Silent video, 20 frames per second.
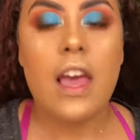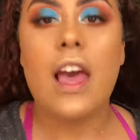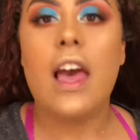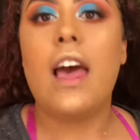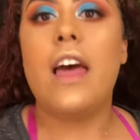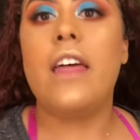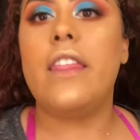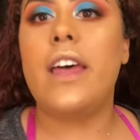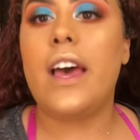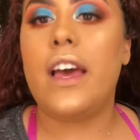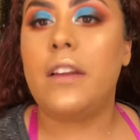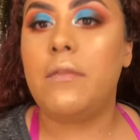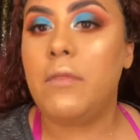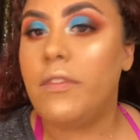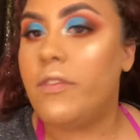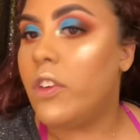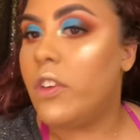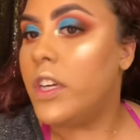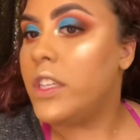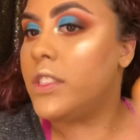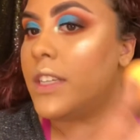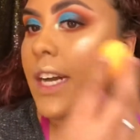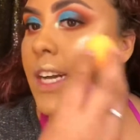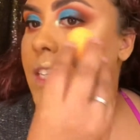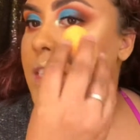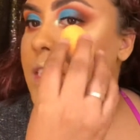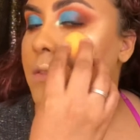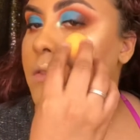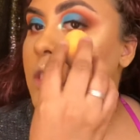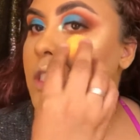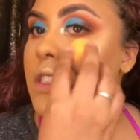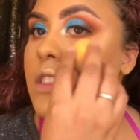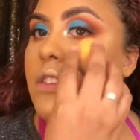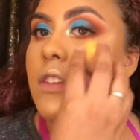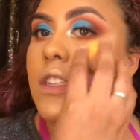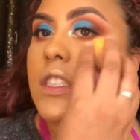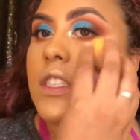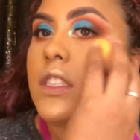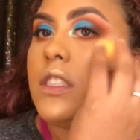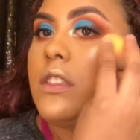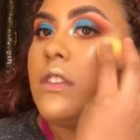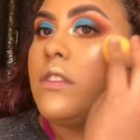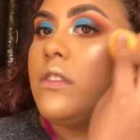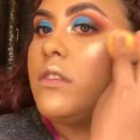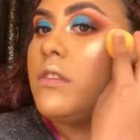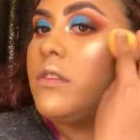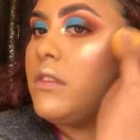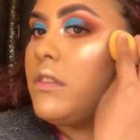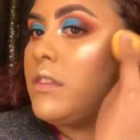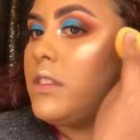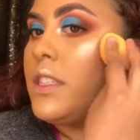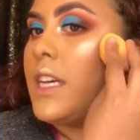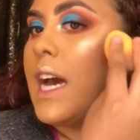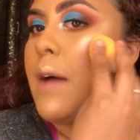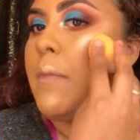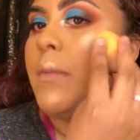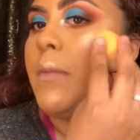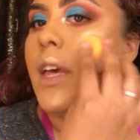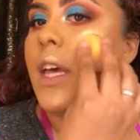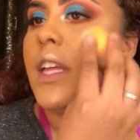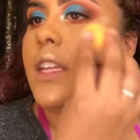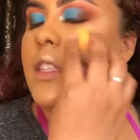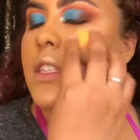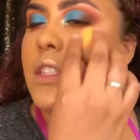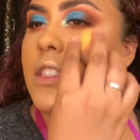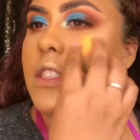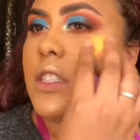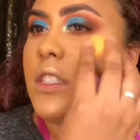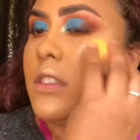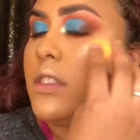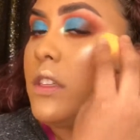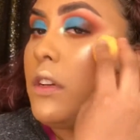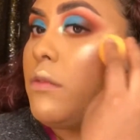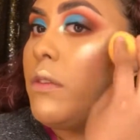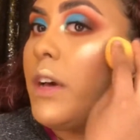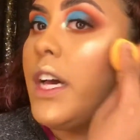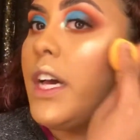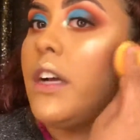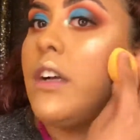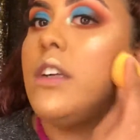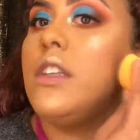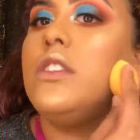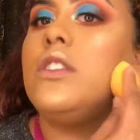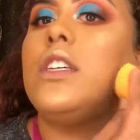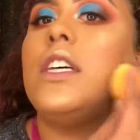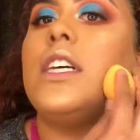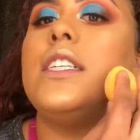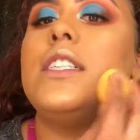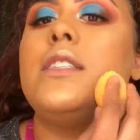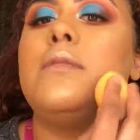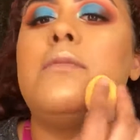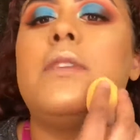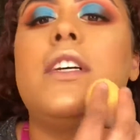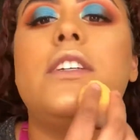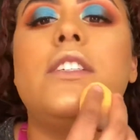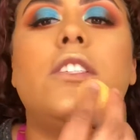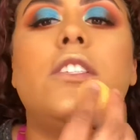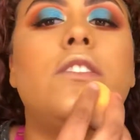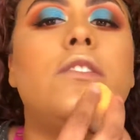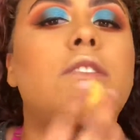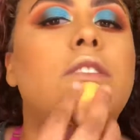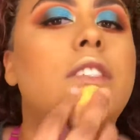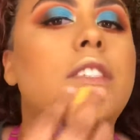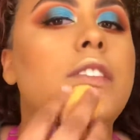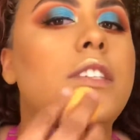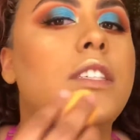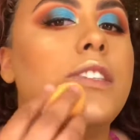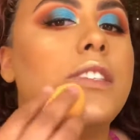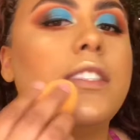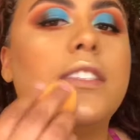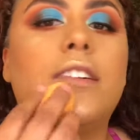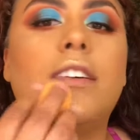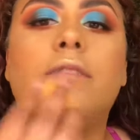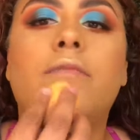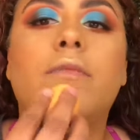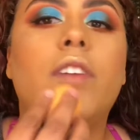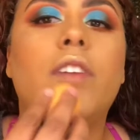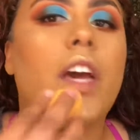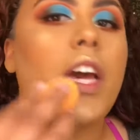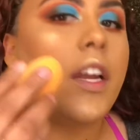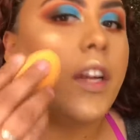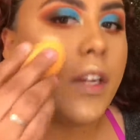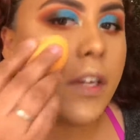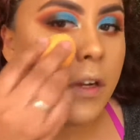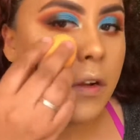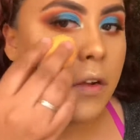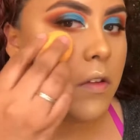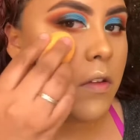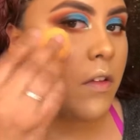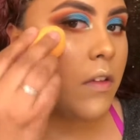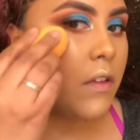And then before it dries, I'm just going to tap in. You can use a wet or dry sponge, it really does not matter.